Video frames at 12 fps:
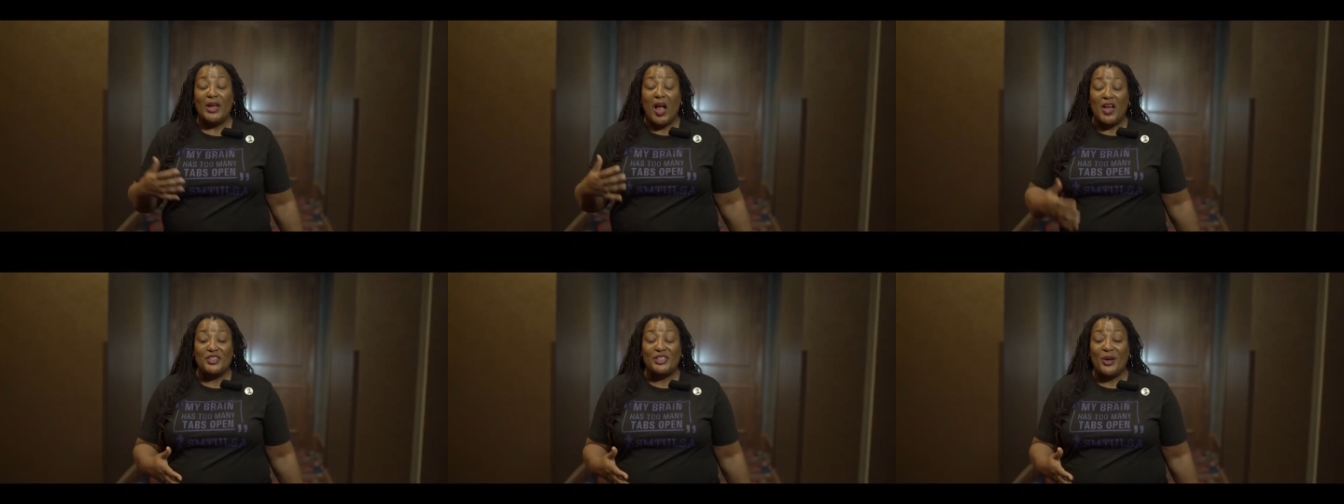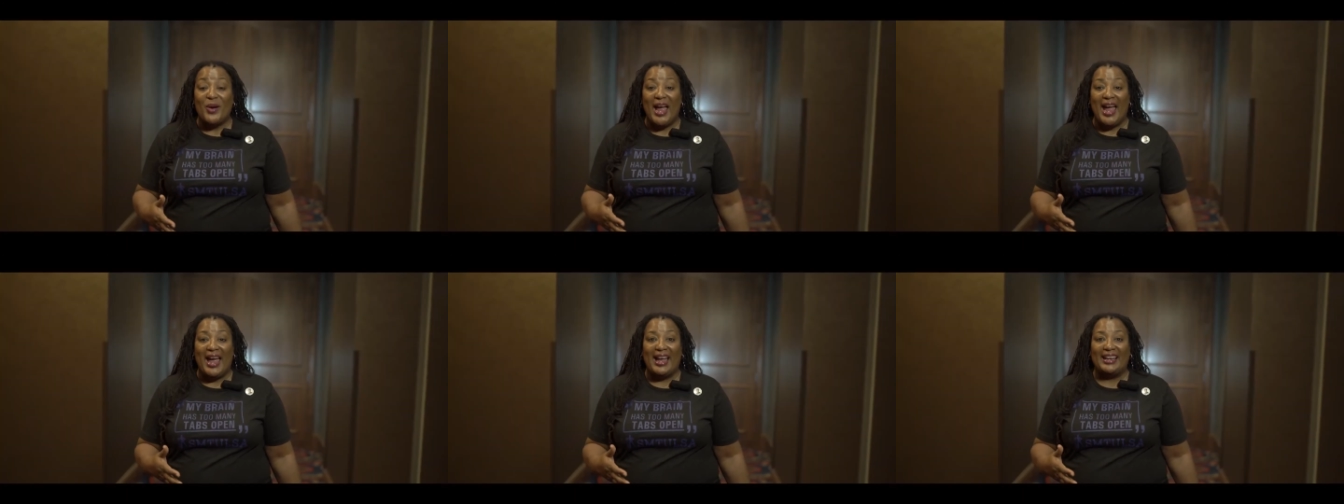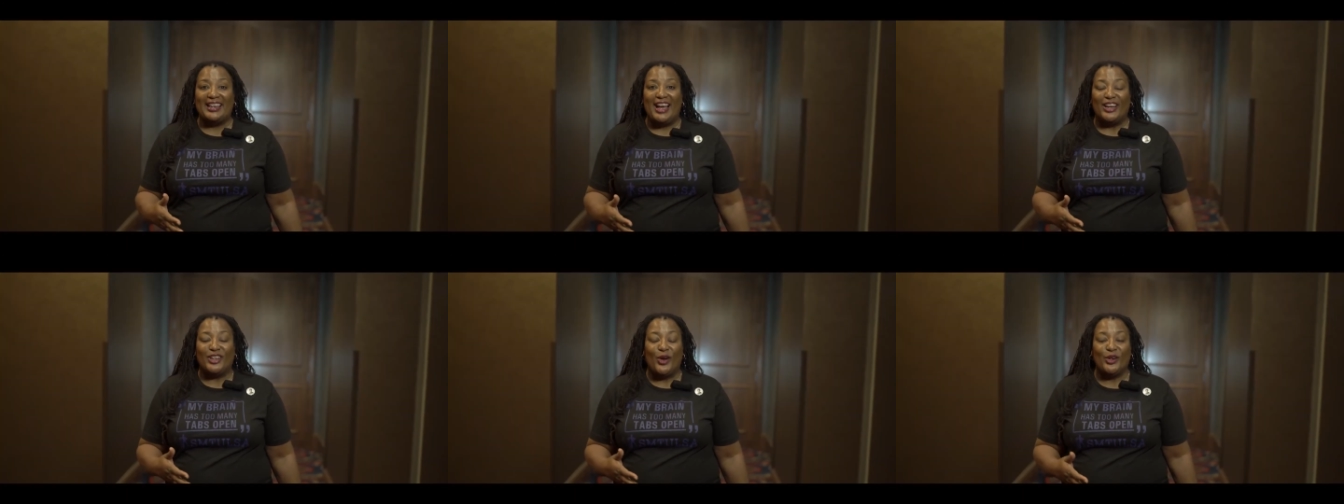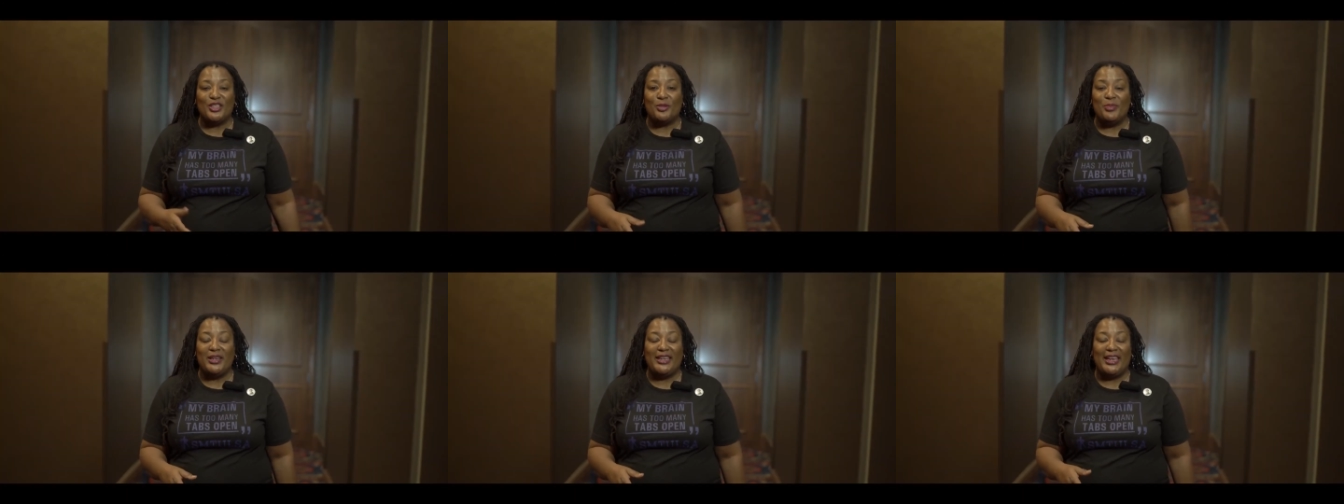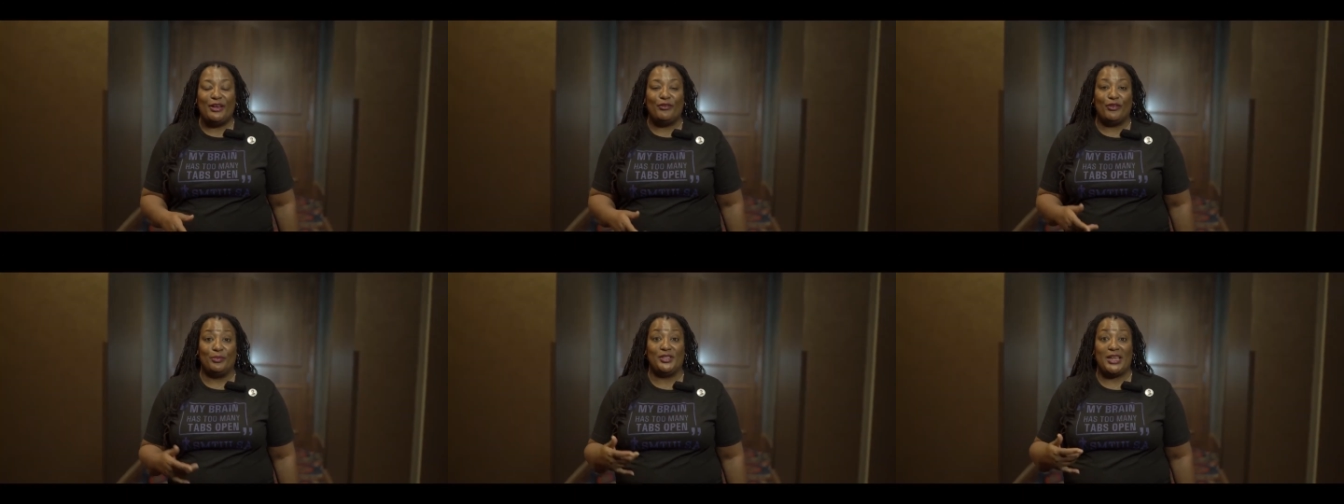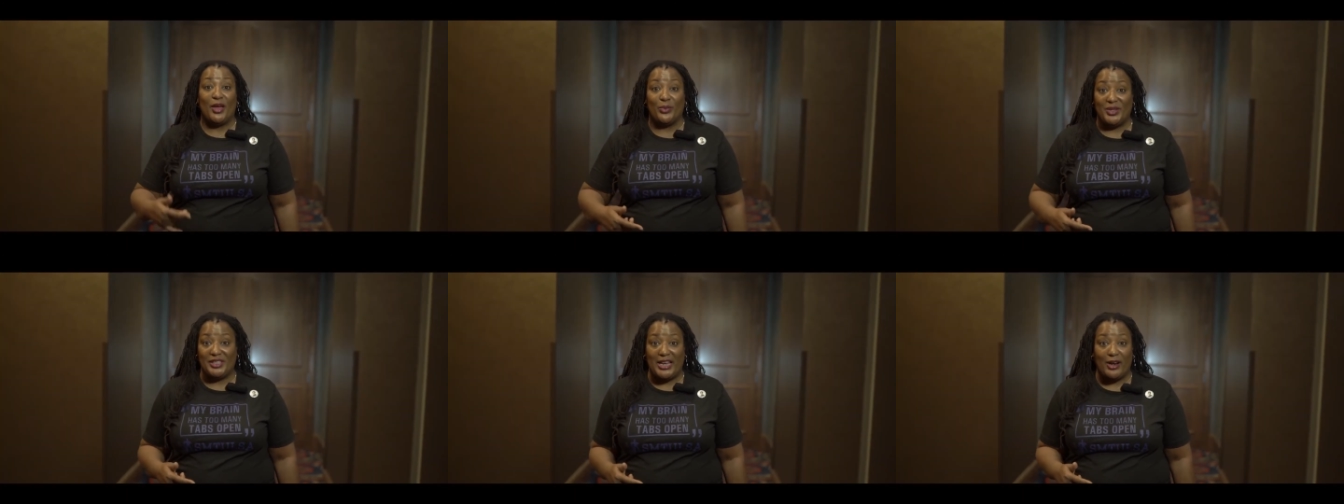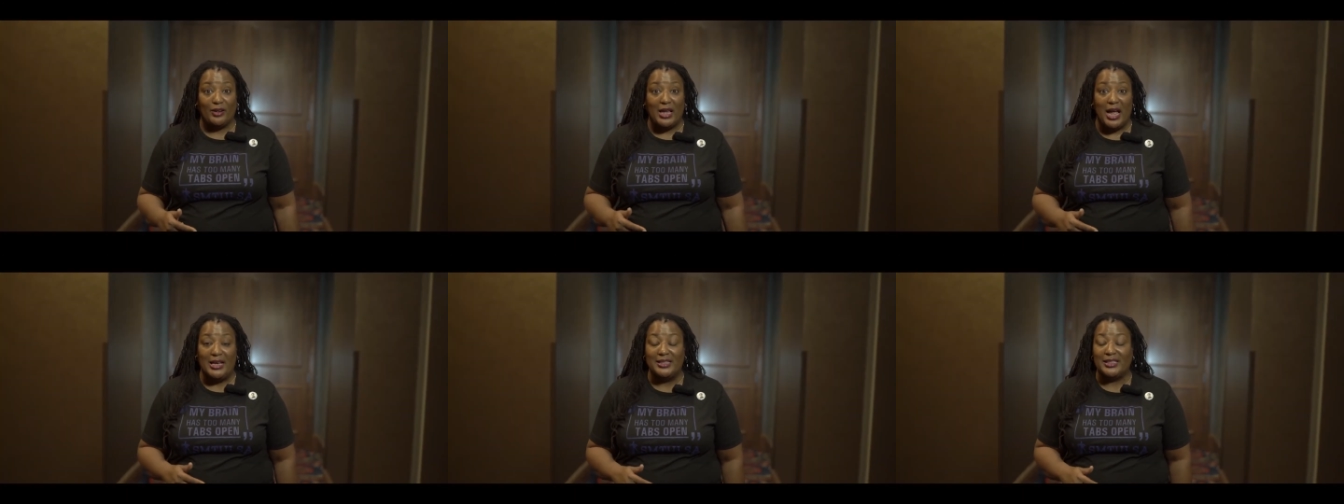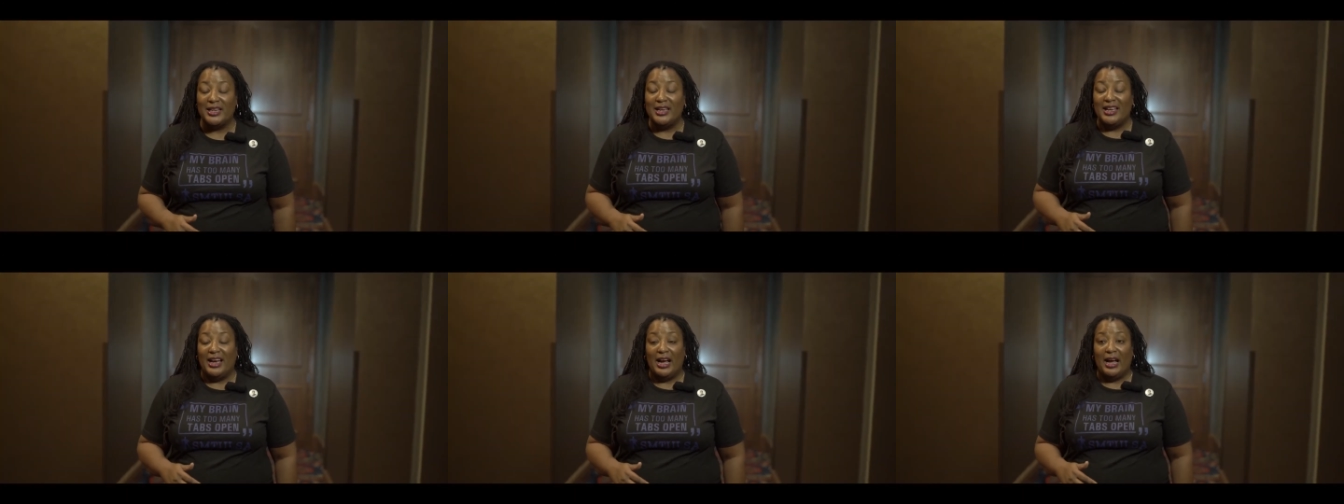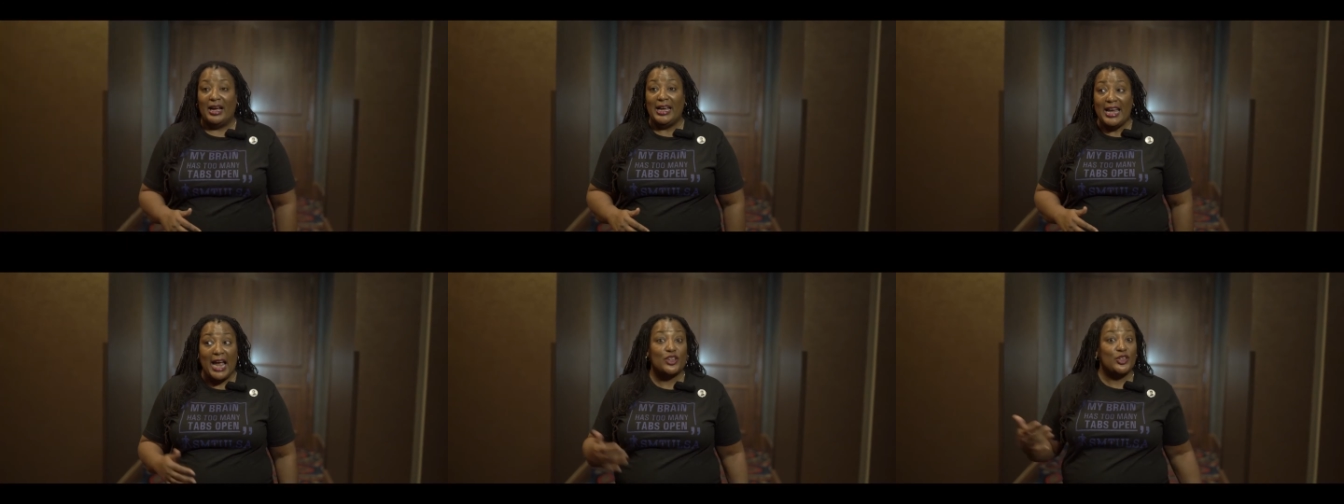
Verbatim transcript: We also had uh, Curtis Midkiff from Southwest Airlines uh, he